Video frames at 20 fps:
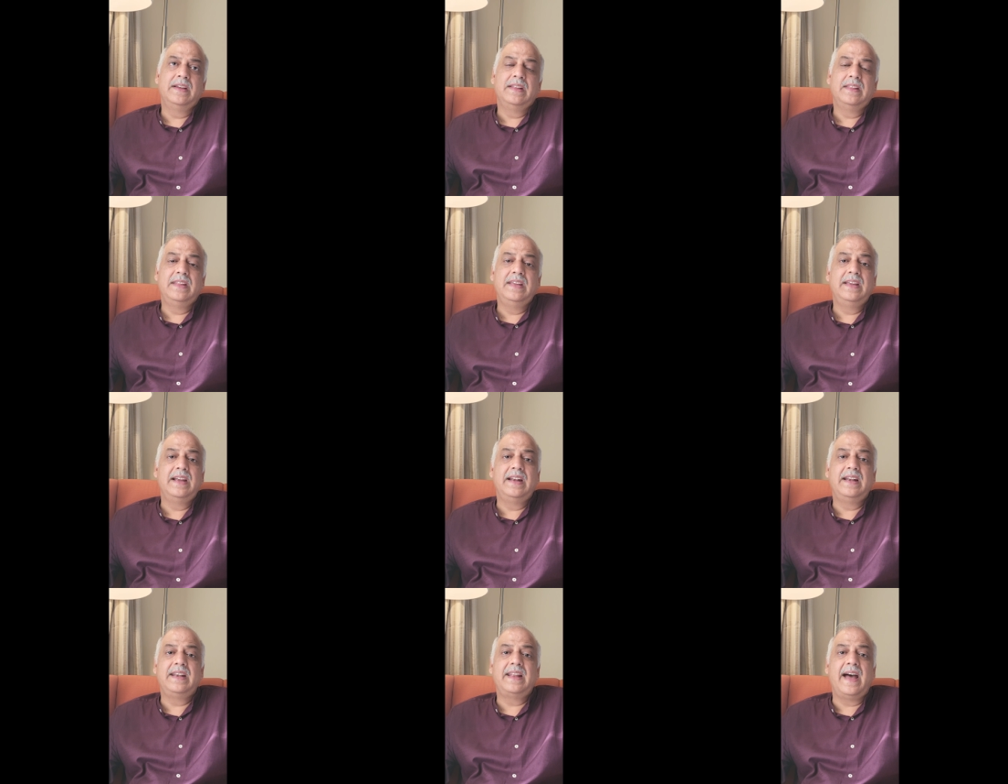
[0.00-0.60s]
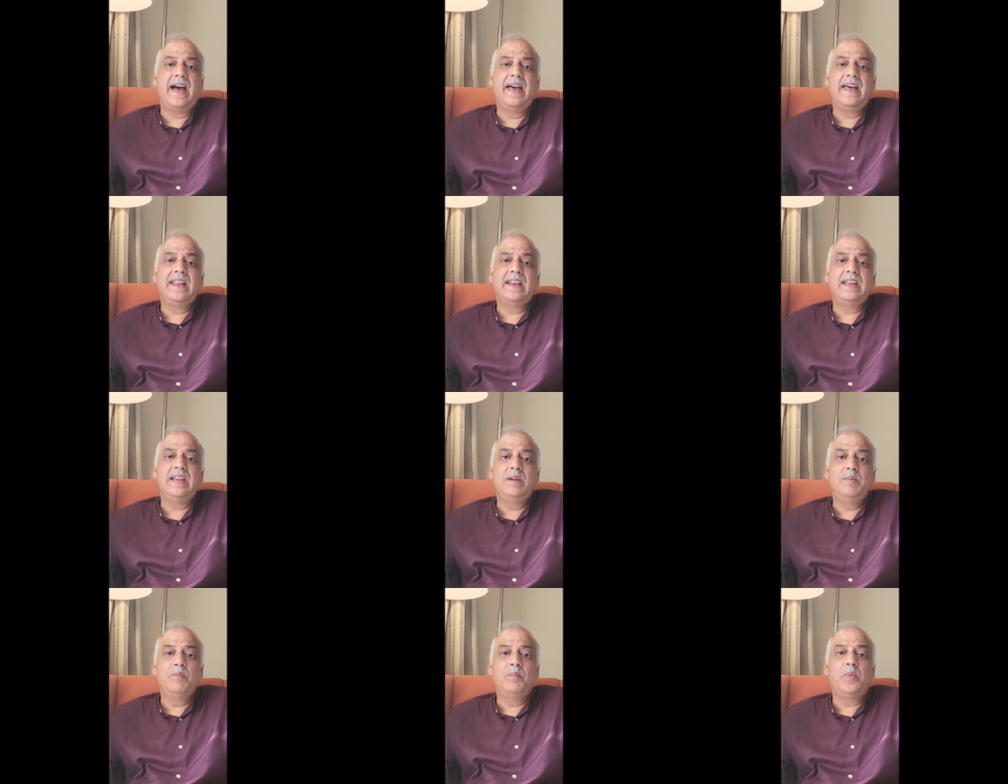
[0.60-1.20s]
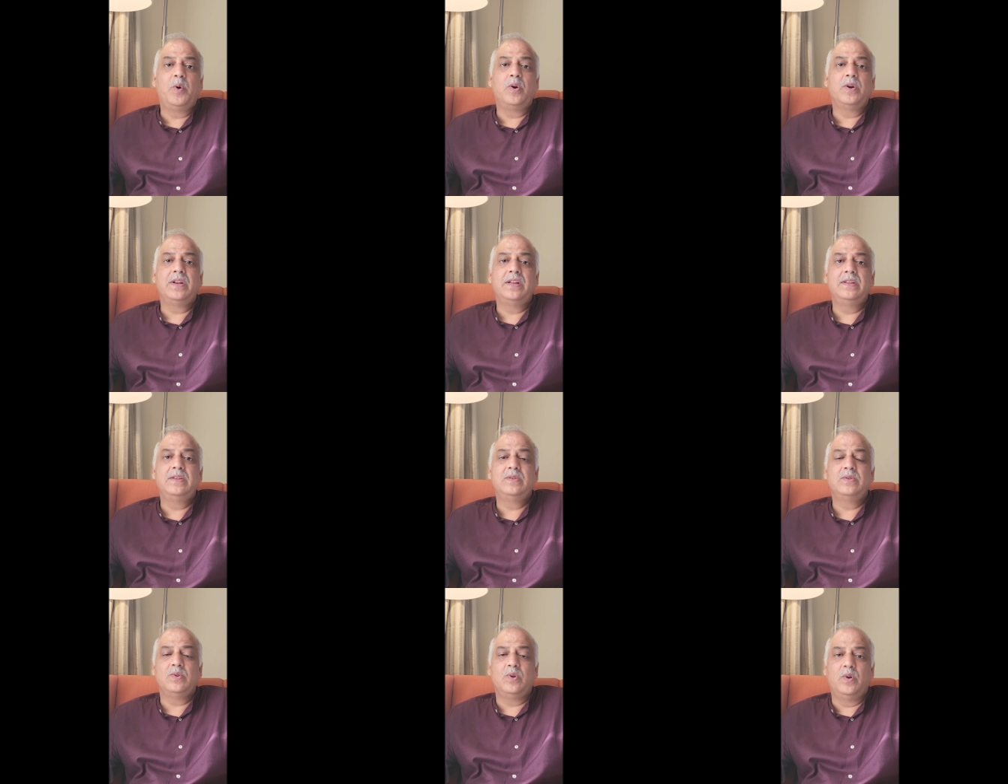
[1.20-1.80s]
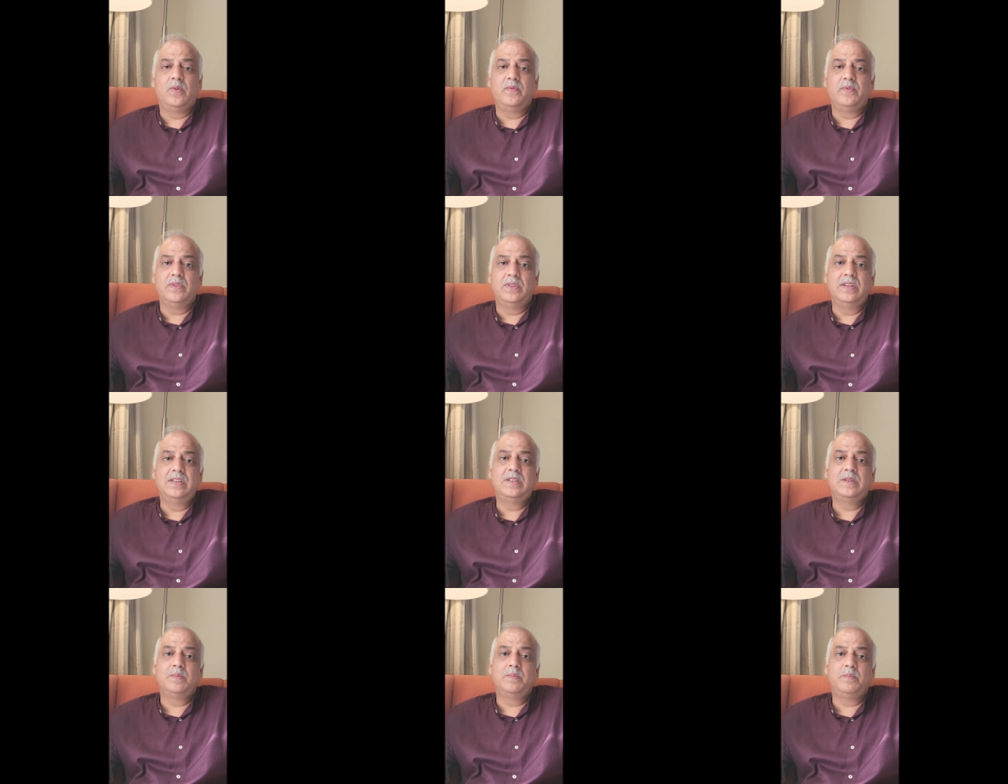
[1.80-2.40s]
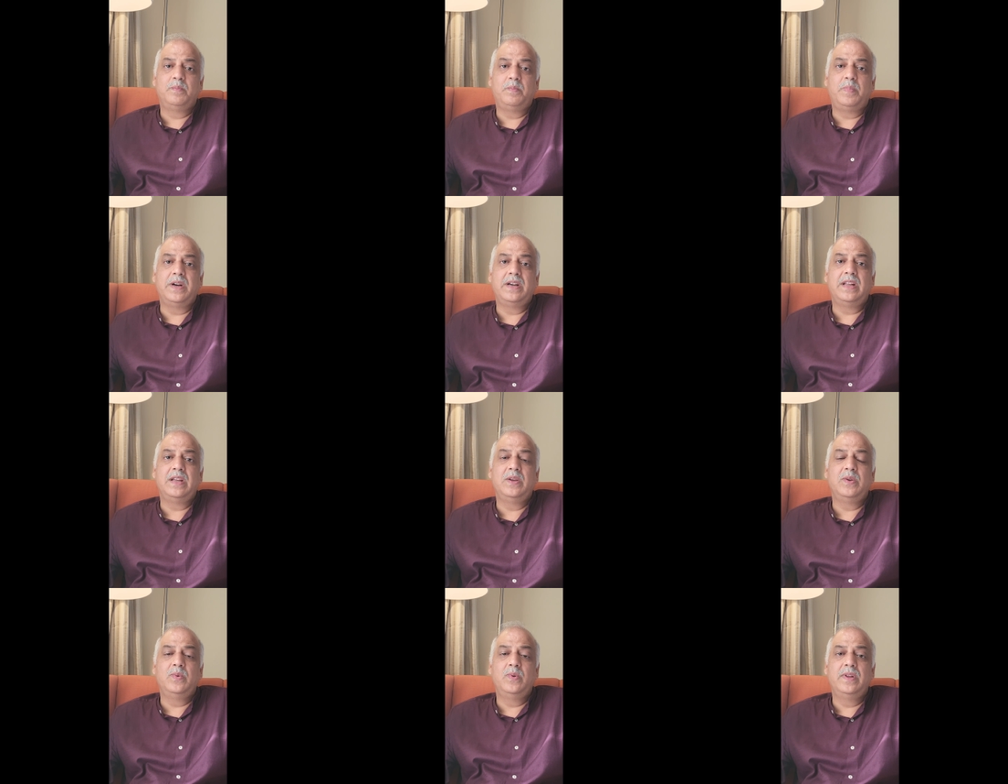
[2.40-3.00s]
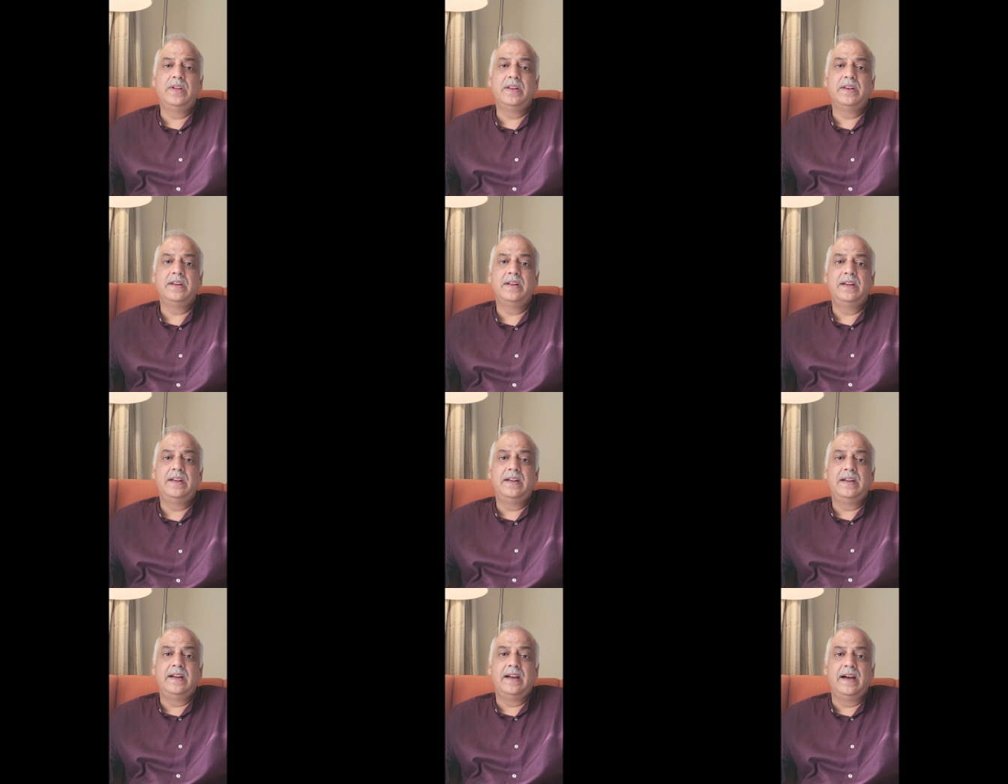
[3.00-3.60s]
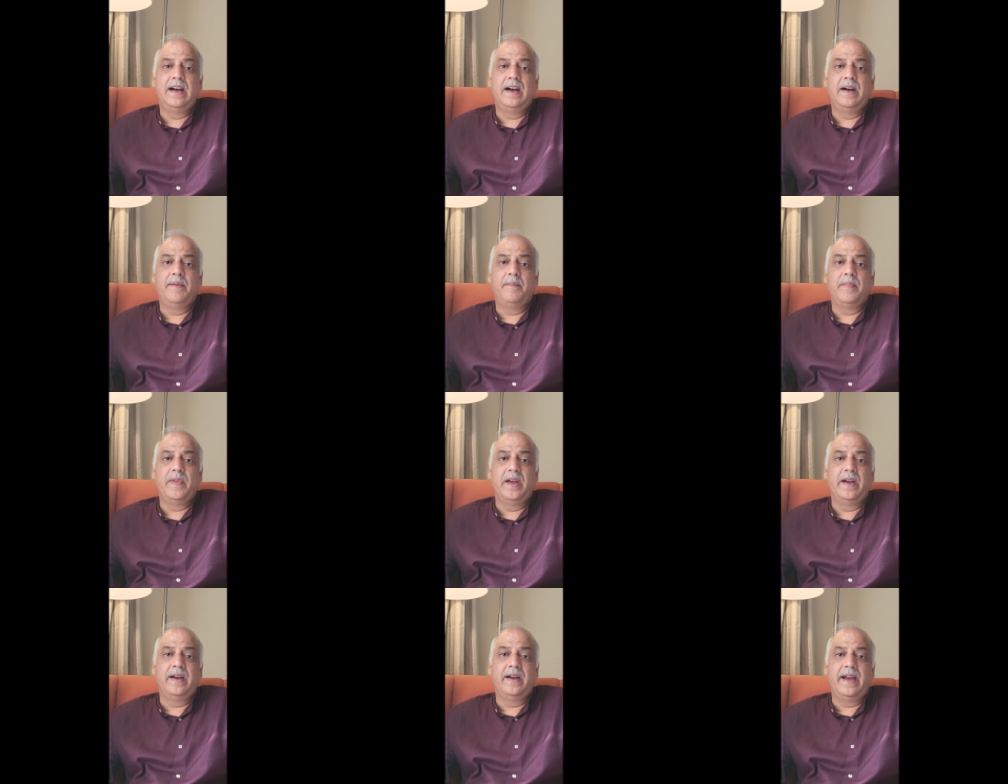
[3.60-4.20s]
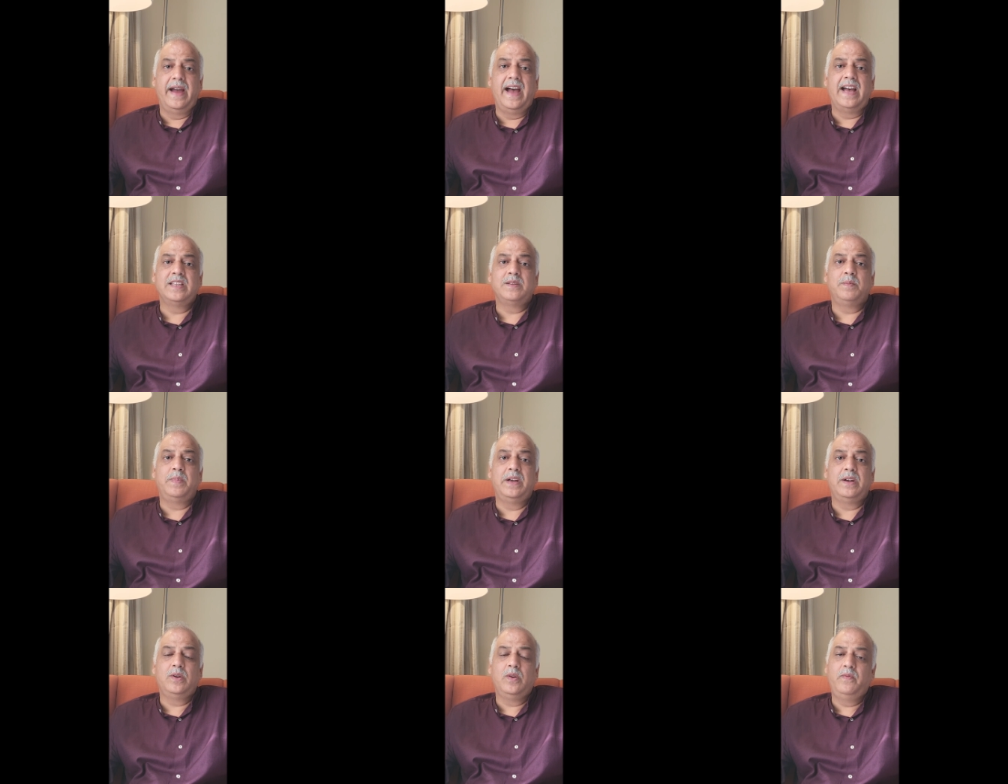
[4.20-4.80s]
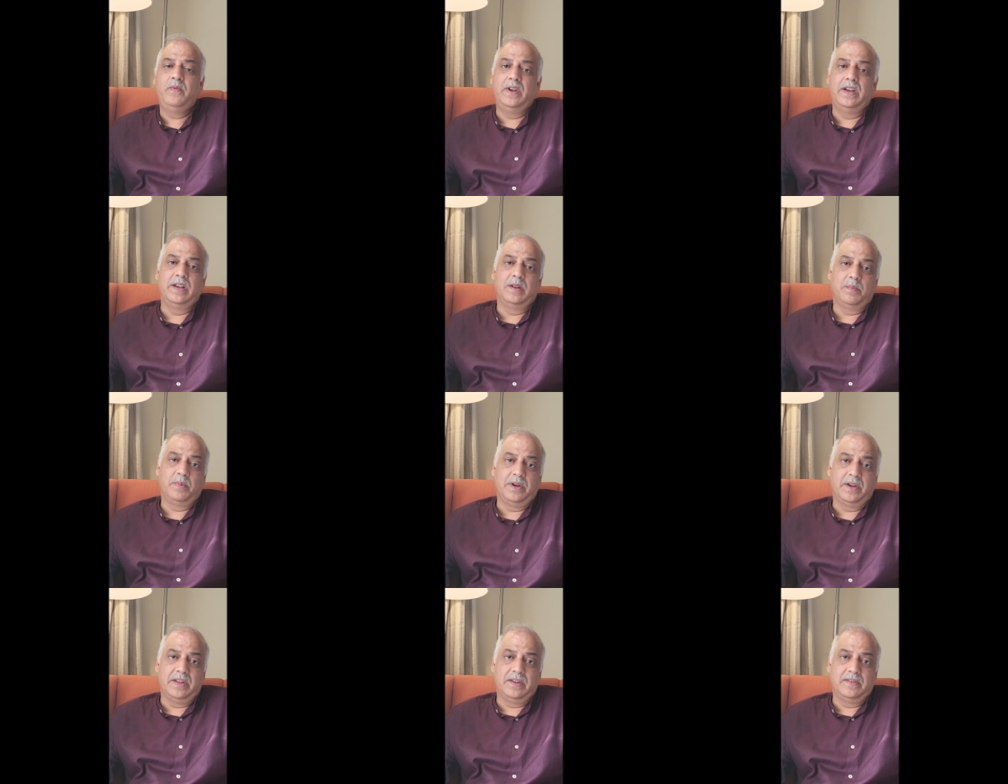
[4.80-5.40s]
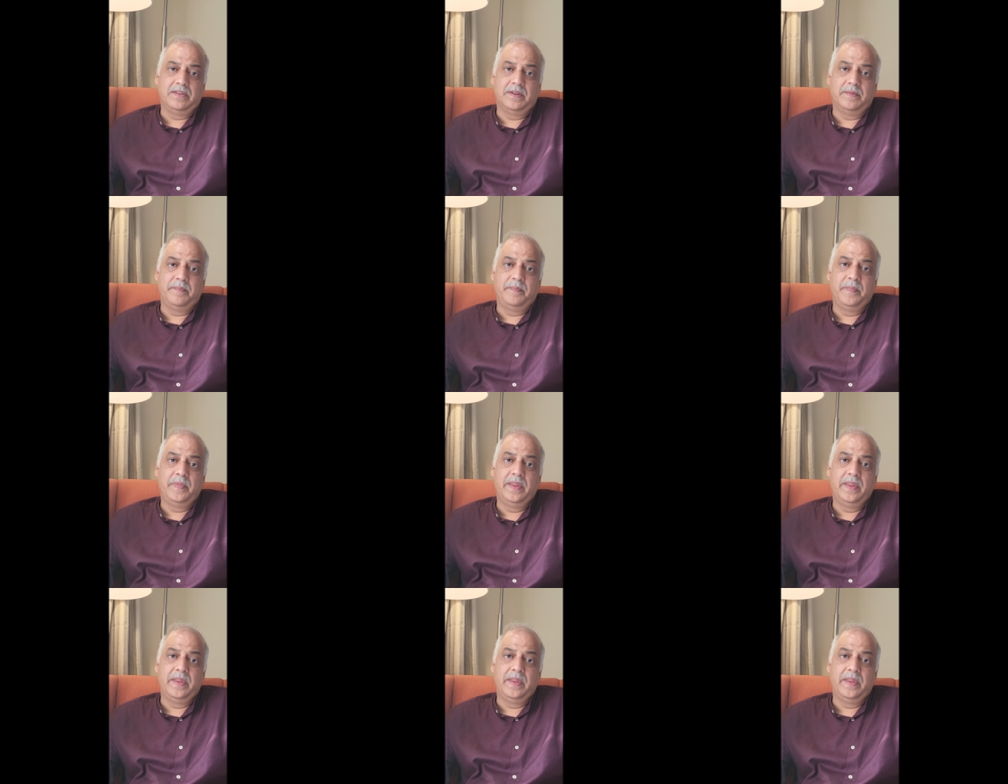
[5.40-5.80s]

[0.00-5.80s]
the entire importance of this particular uh, uh, aspect of interpretation.